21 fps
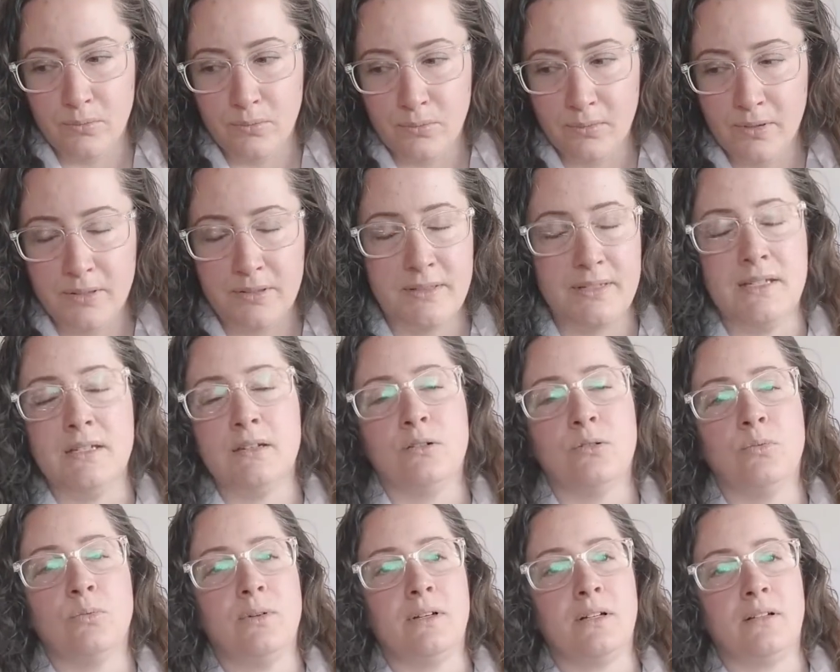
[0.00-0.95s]
the
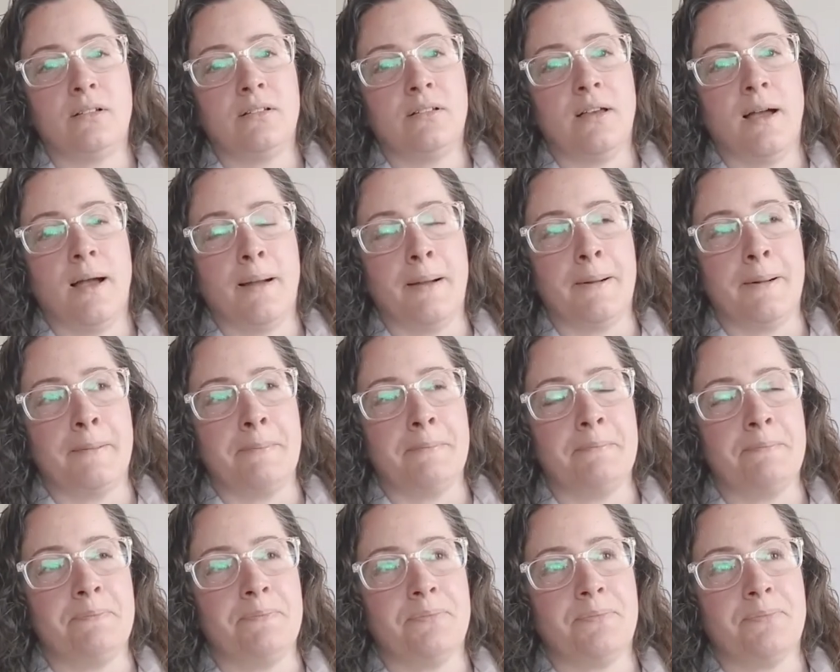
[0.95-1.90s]
seeker will
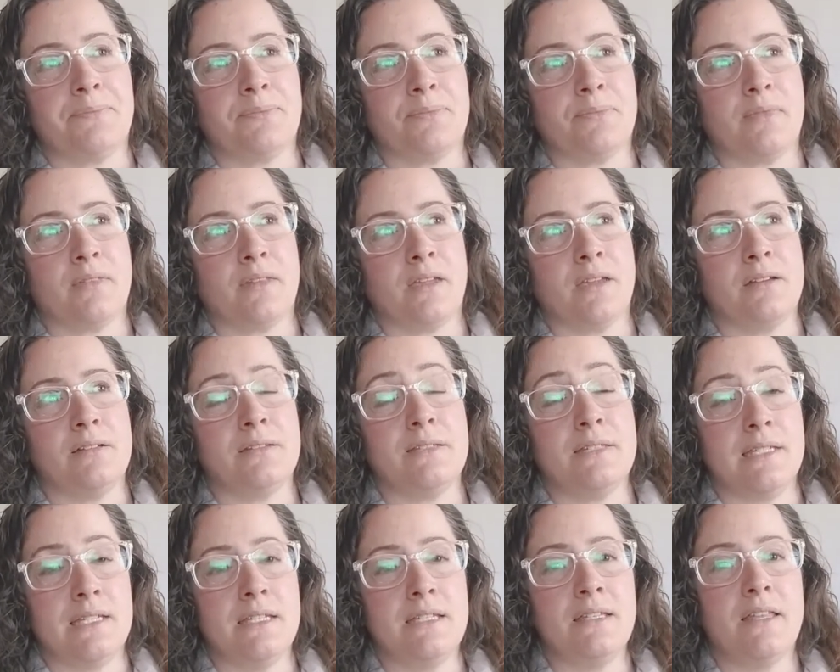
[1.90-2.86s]

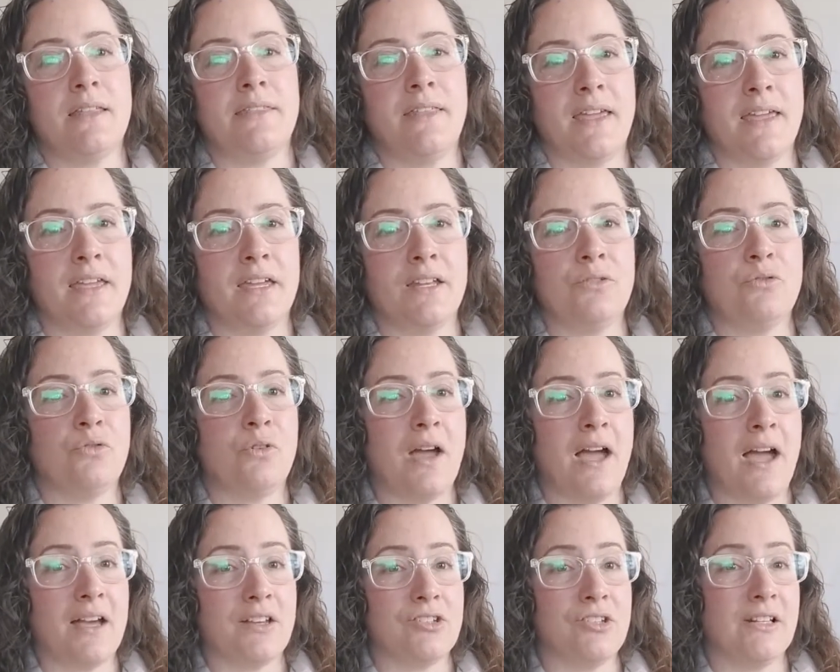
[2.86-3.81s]
see that they can
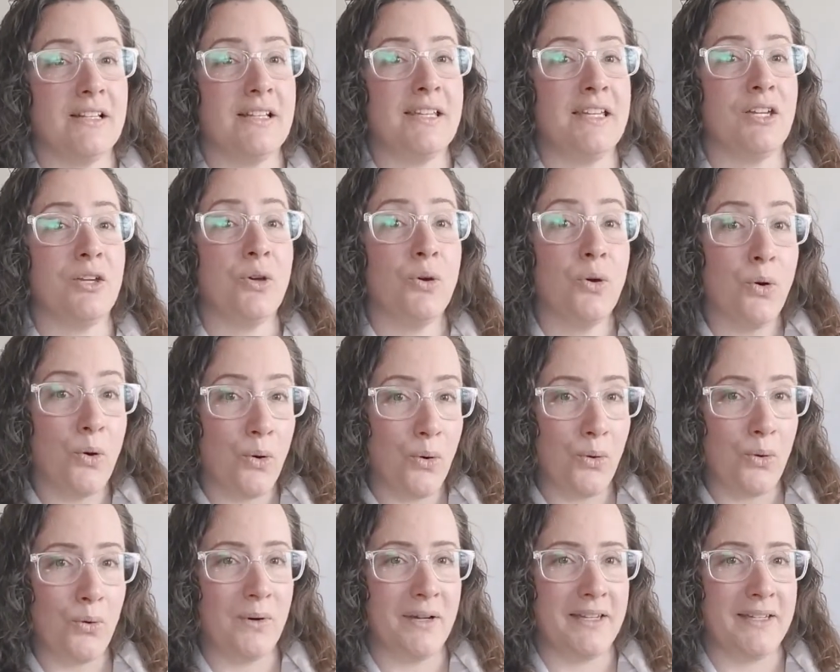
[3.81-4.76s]
actually
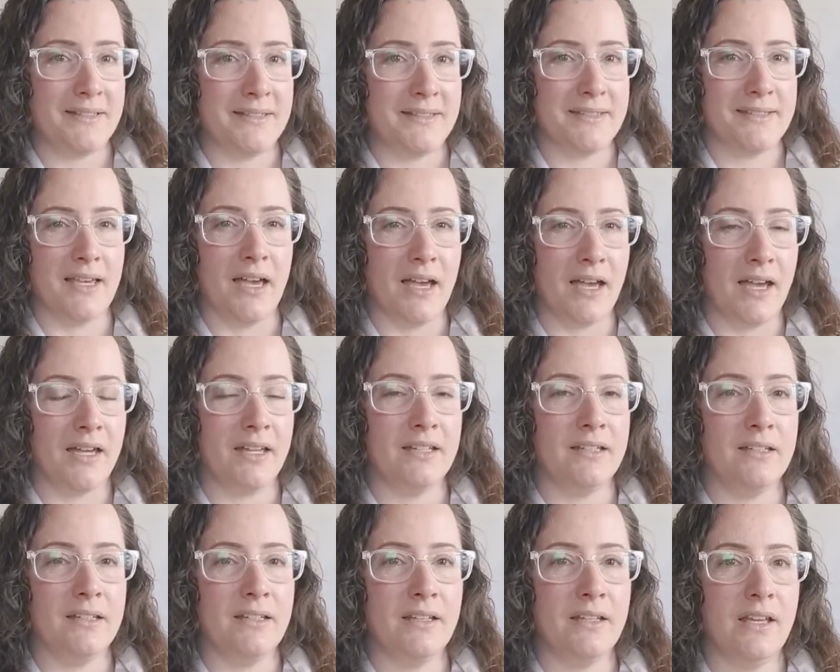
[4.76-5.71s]
go
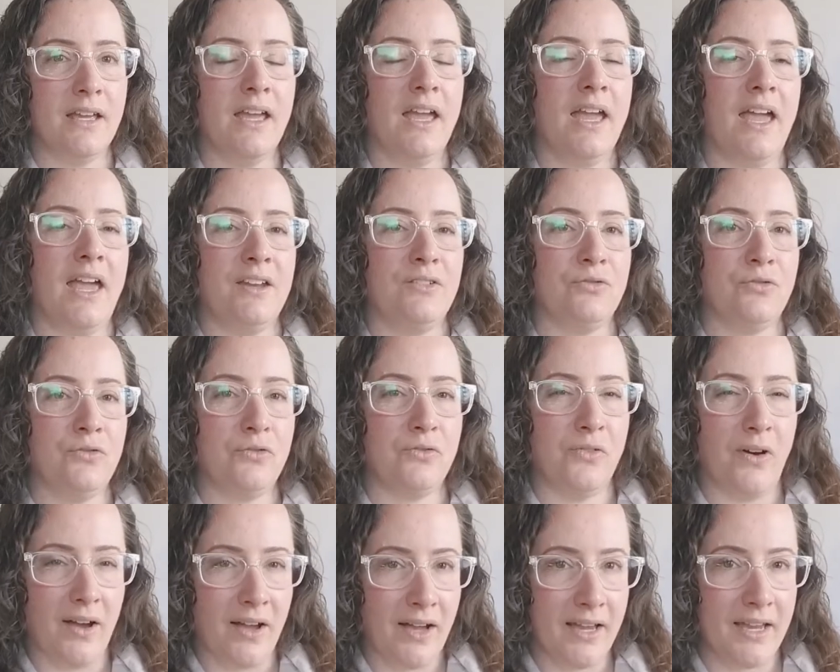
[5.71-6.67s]
inside and
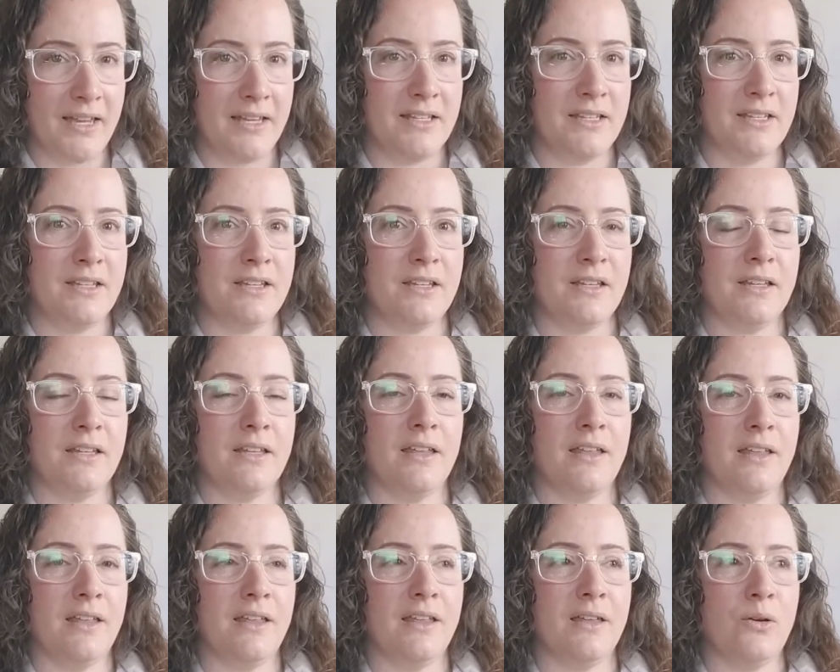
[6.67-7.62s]
find
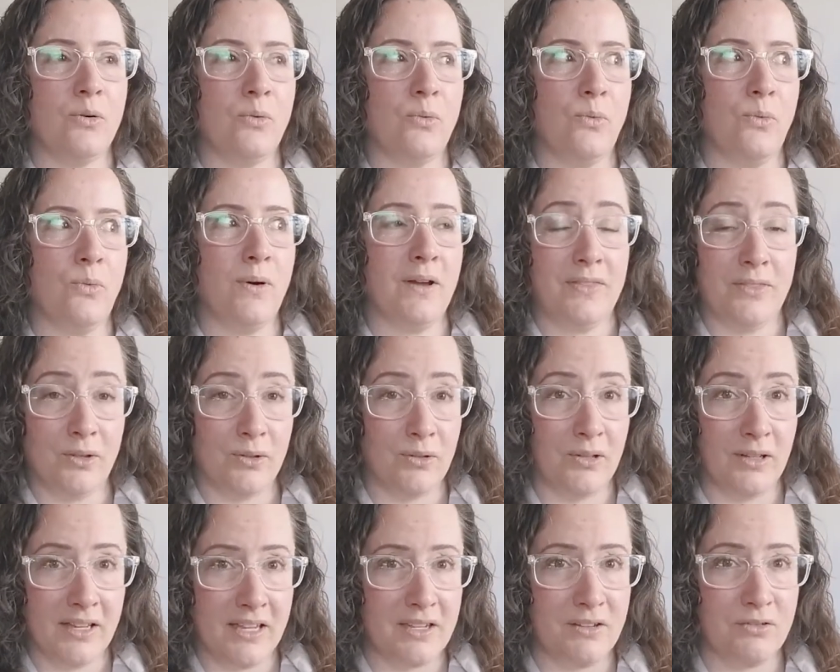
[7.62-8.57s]
what they're
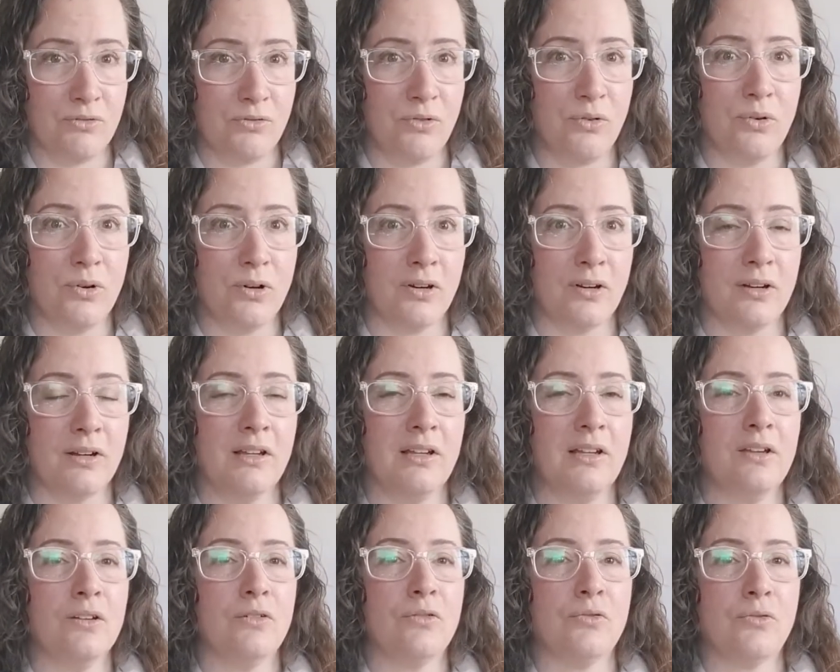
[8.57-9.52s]
looking for
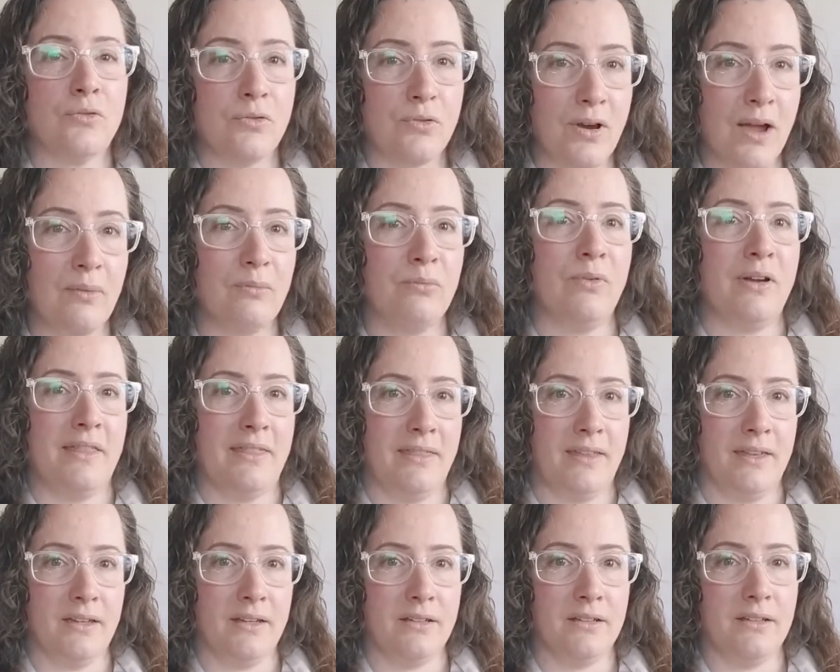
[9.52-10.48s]
from
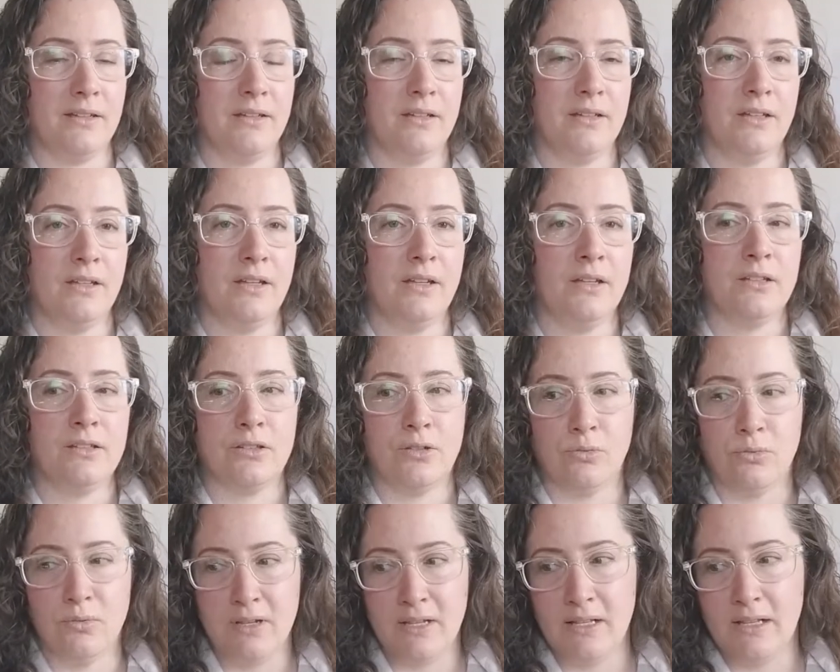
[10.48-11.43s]
within. The
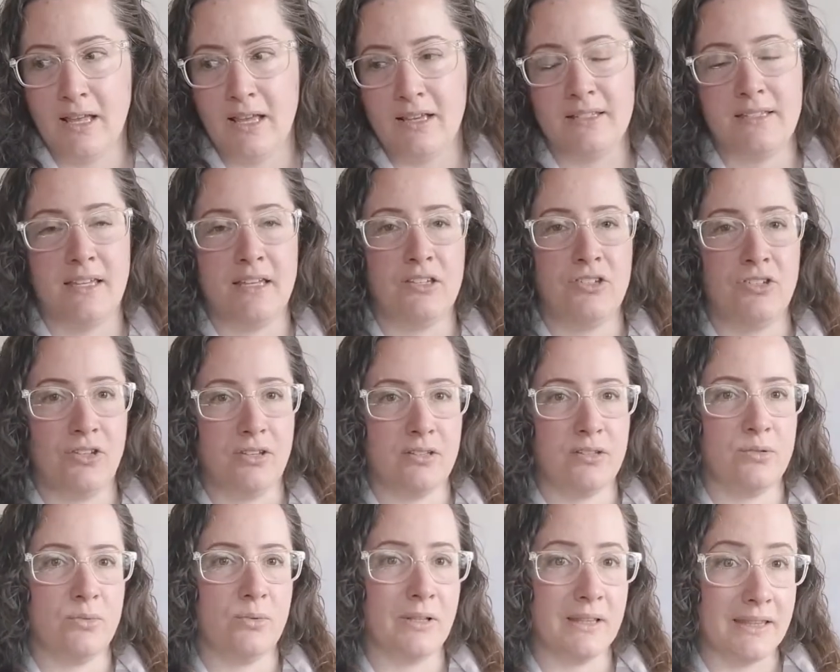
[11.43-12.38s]

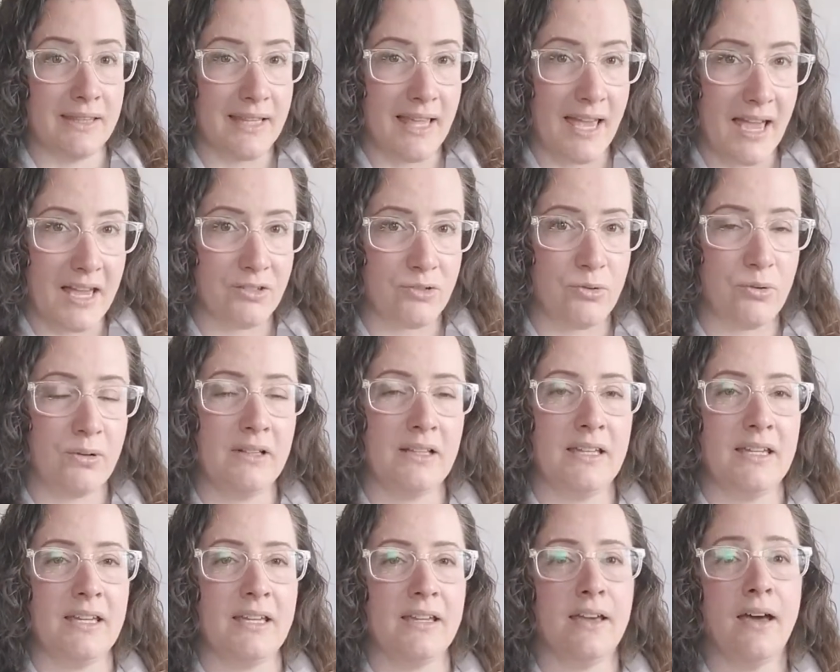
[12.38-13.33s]
realizations will
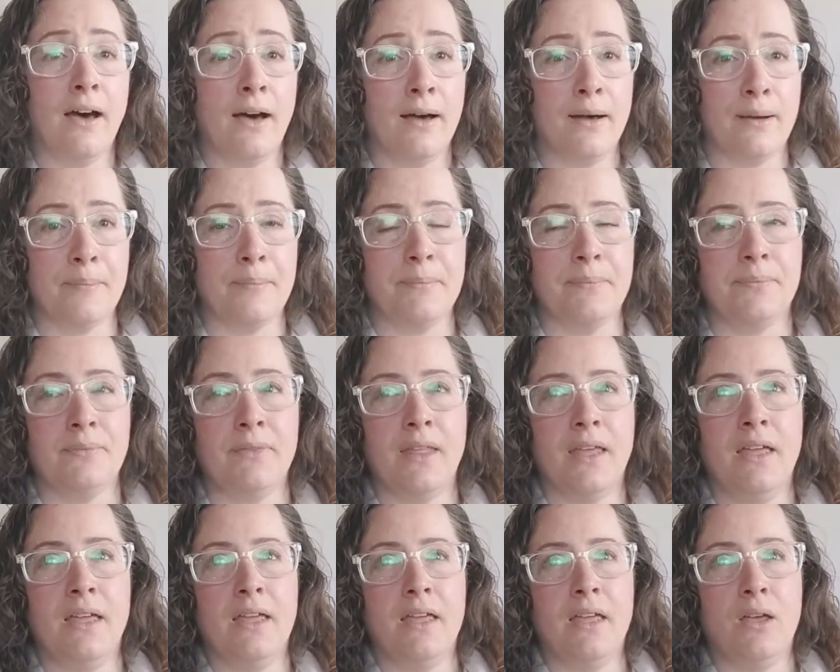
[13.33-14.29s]
naturally come
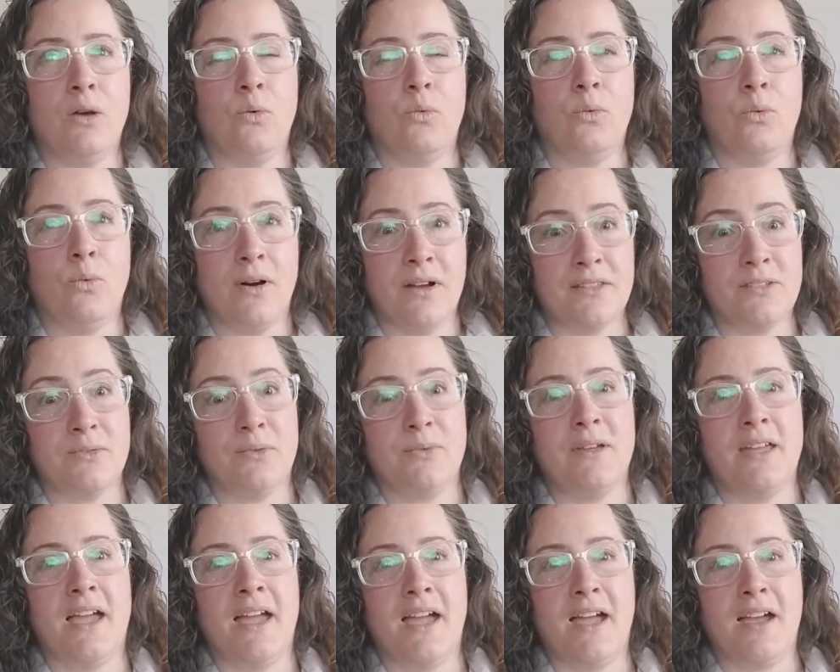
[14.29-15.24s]
once
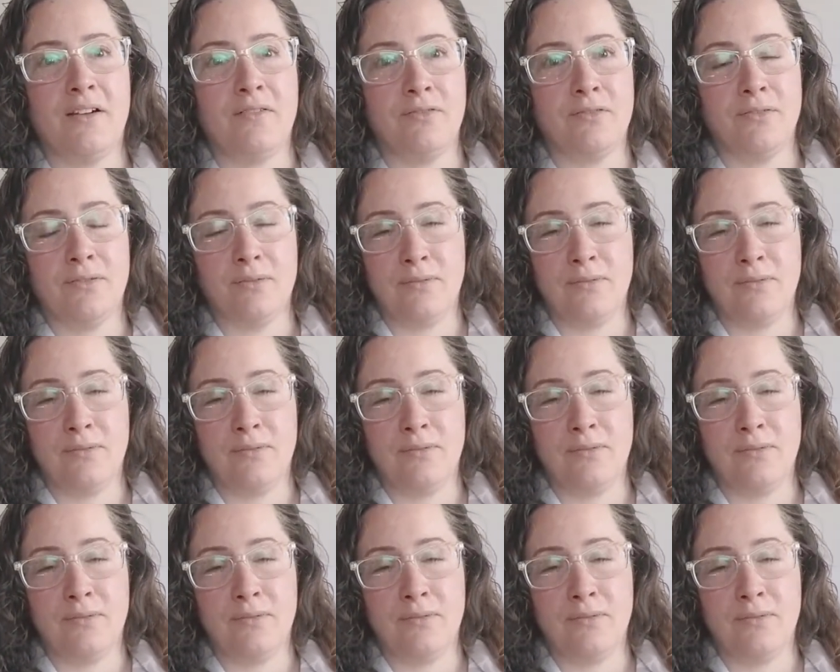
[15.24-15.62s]
we have